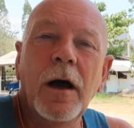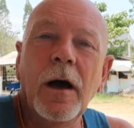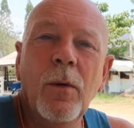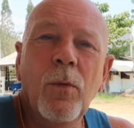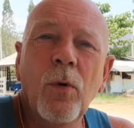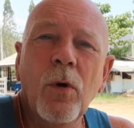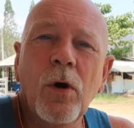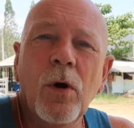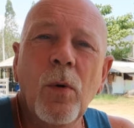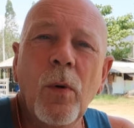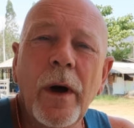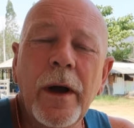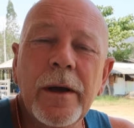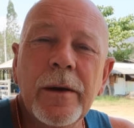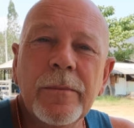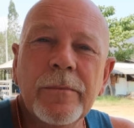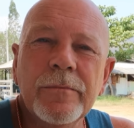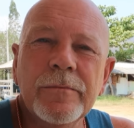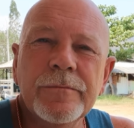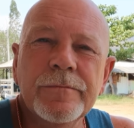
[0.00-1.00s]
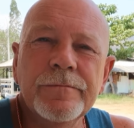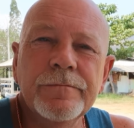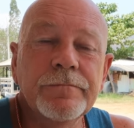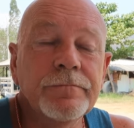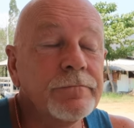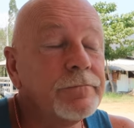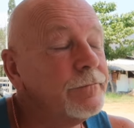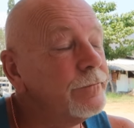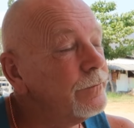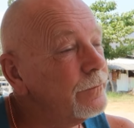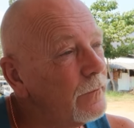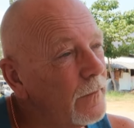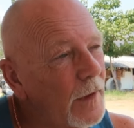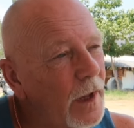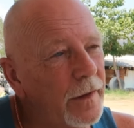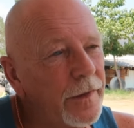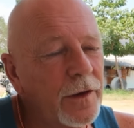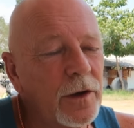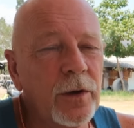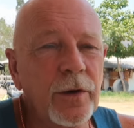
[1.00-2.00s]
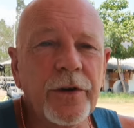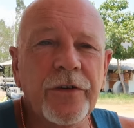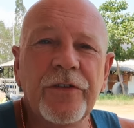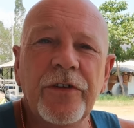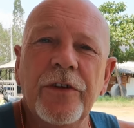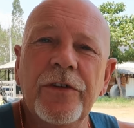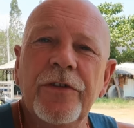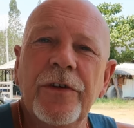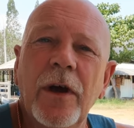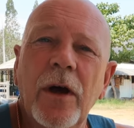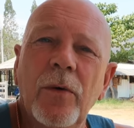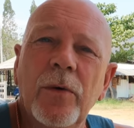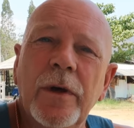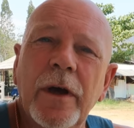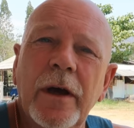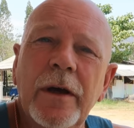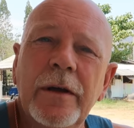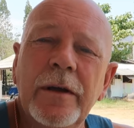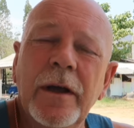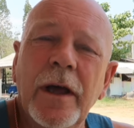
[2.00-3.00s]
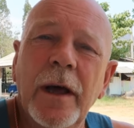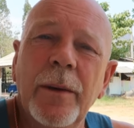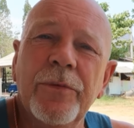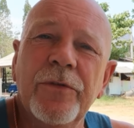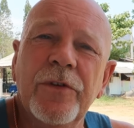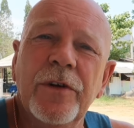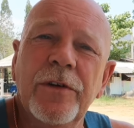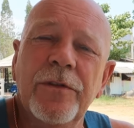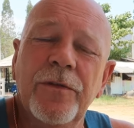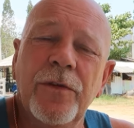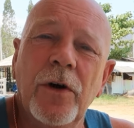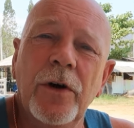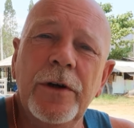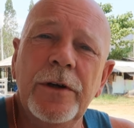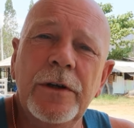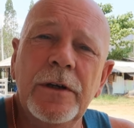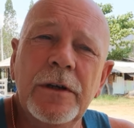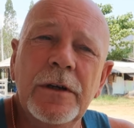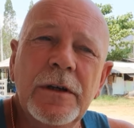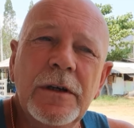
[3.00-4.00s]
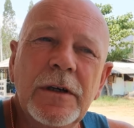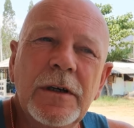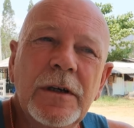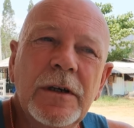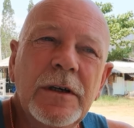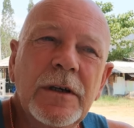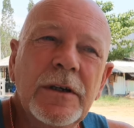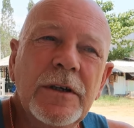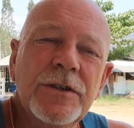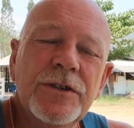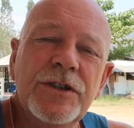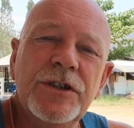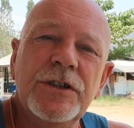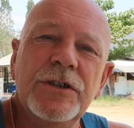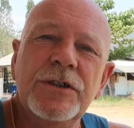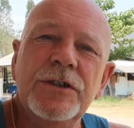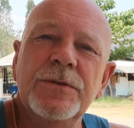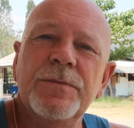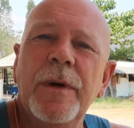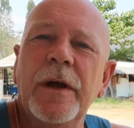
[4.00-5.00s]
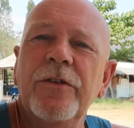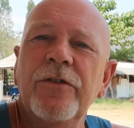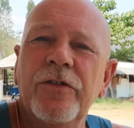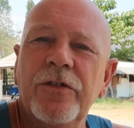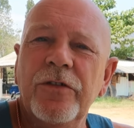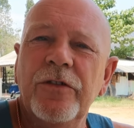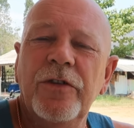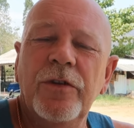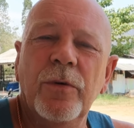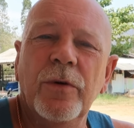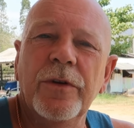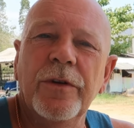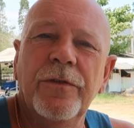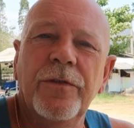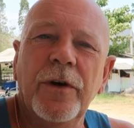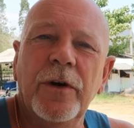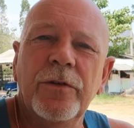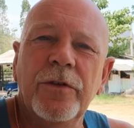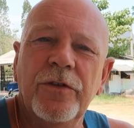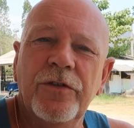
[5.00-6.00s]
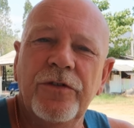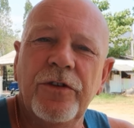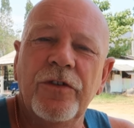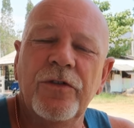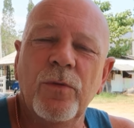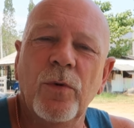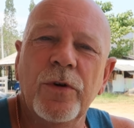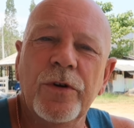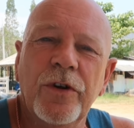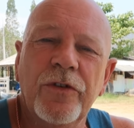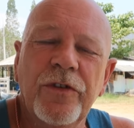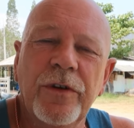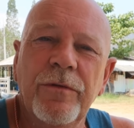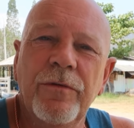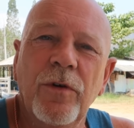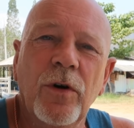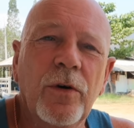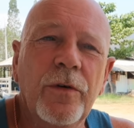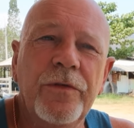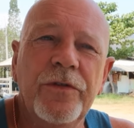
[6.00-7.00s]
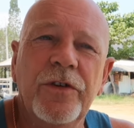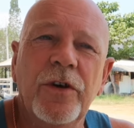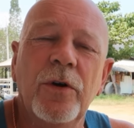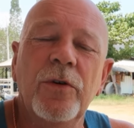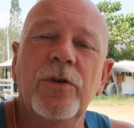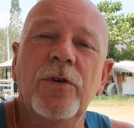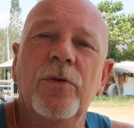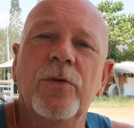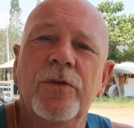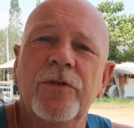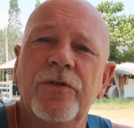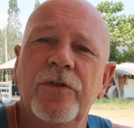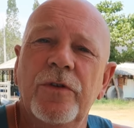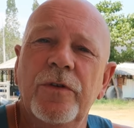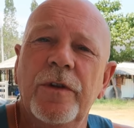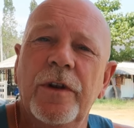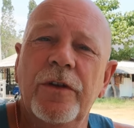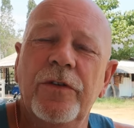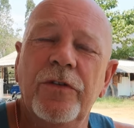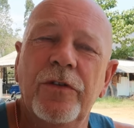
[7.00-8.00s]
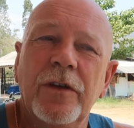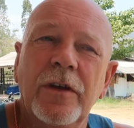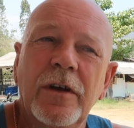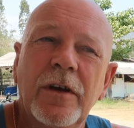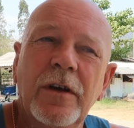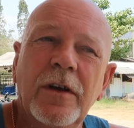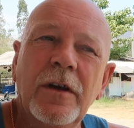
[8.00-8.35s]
and walk away. And the lawyer says, okay, absolutely fine. She's mentioned to you on the phone that she doesn't want us involved, so you can do this